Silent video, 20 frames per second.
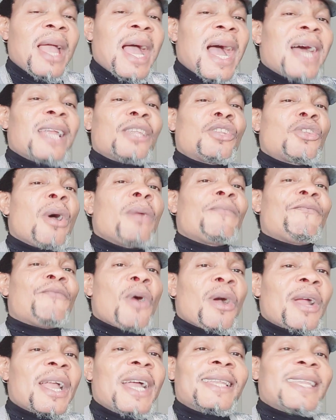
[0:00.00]
And don't
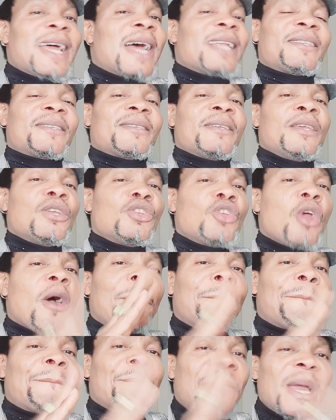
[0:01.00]
forget that
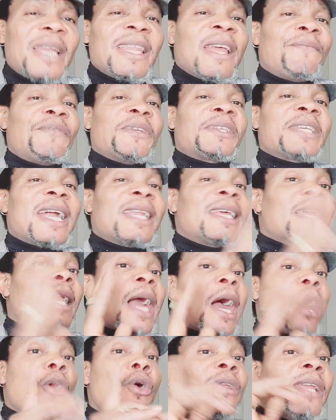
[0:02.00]
your beneficiary
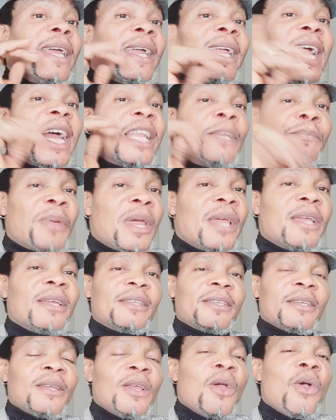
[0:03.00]
can only get
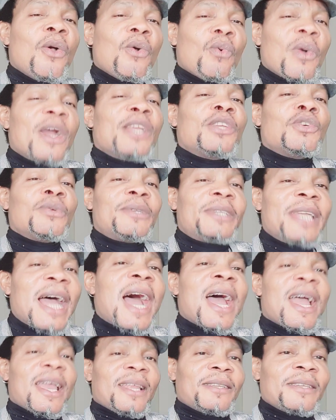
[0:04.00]
paid when you
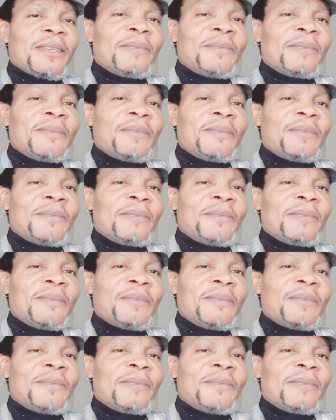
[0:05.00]
died